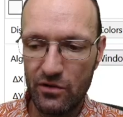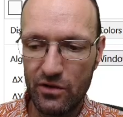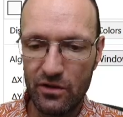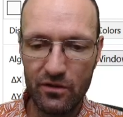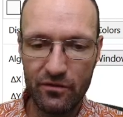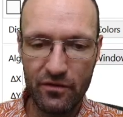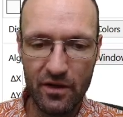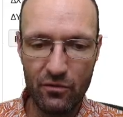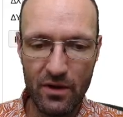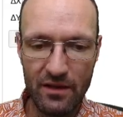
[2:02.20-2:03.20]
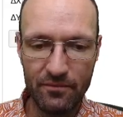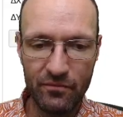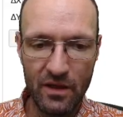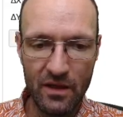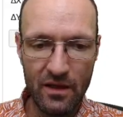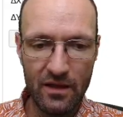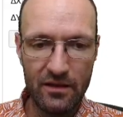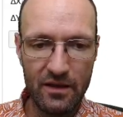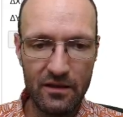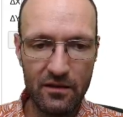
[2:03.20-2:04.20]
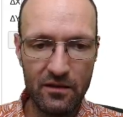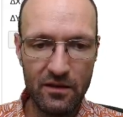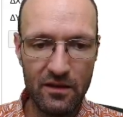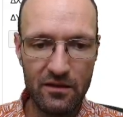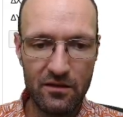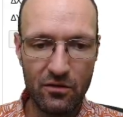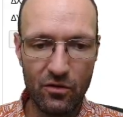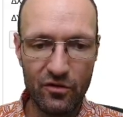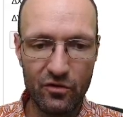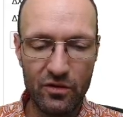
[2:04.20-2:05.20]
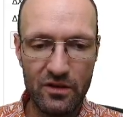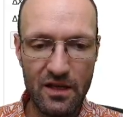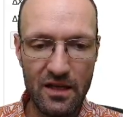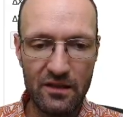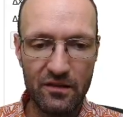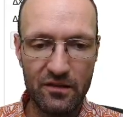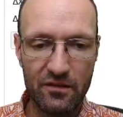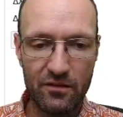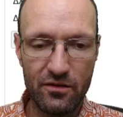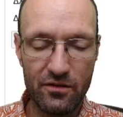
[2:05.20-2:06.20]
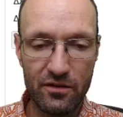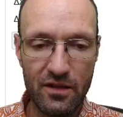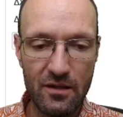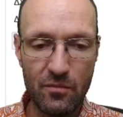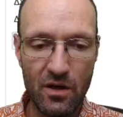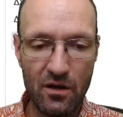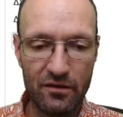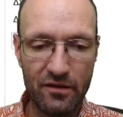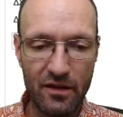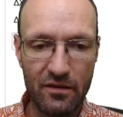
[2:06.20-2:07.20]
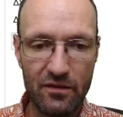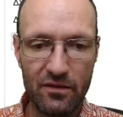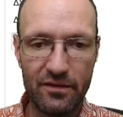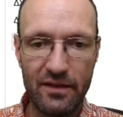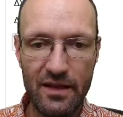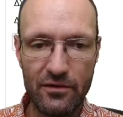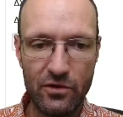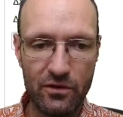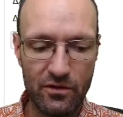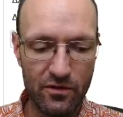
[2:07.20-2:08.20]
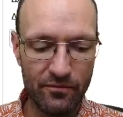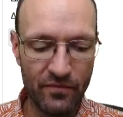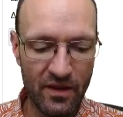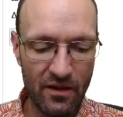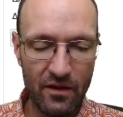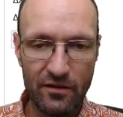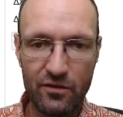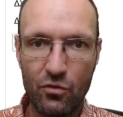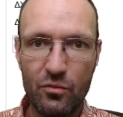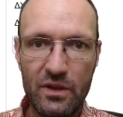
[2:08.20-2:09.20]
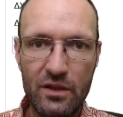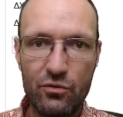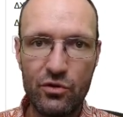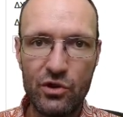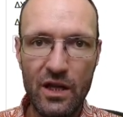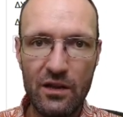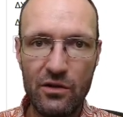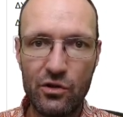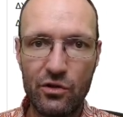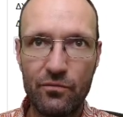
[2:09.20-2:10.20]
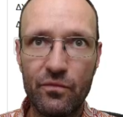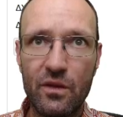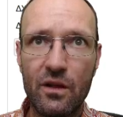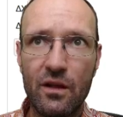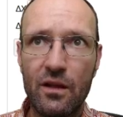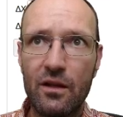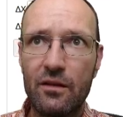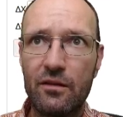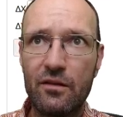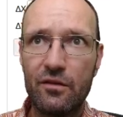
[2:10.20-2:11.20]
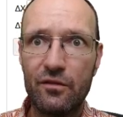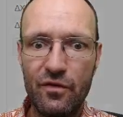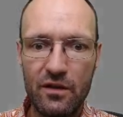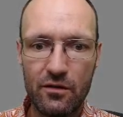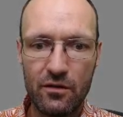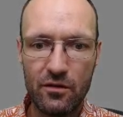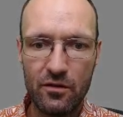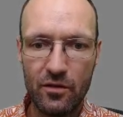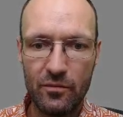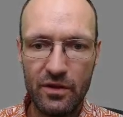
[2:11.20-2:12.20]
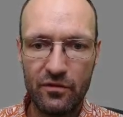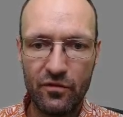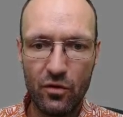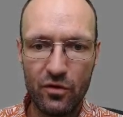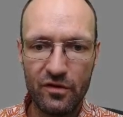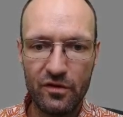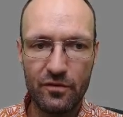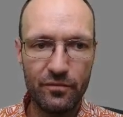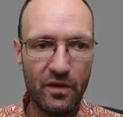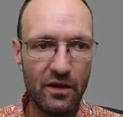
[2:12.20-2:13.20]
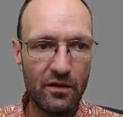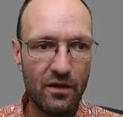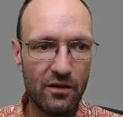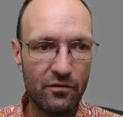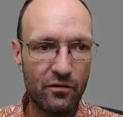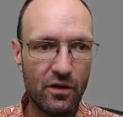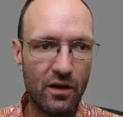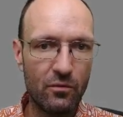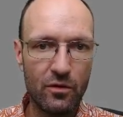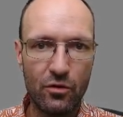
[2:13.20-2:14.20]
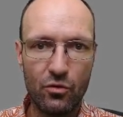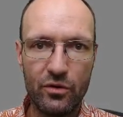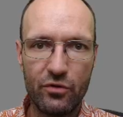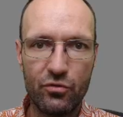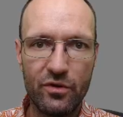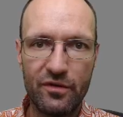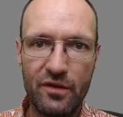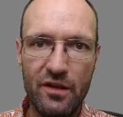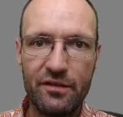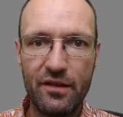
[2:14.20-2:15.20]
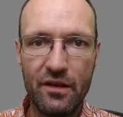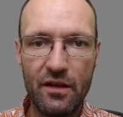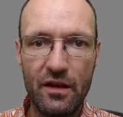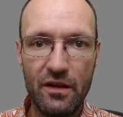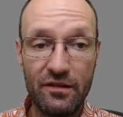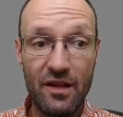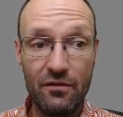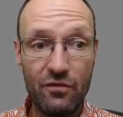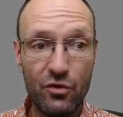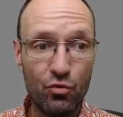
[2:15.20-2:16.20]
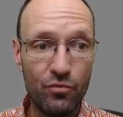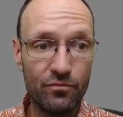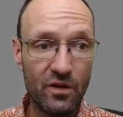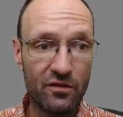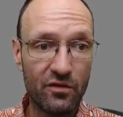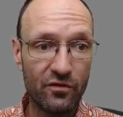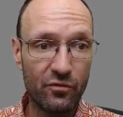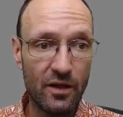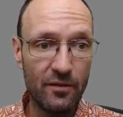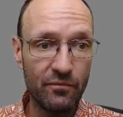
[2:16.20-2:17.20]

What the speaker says: And if I run, then it also detects the tick marks and this legend here. So we need to change this figure a bit first. And therefore, I will go into this XnView software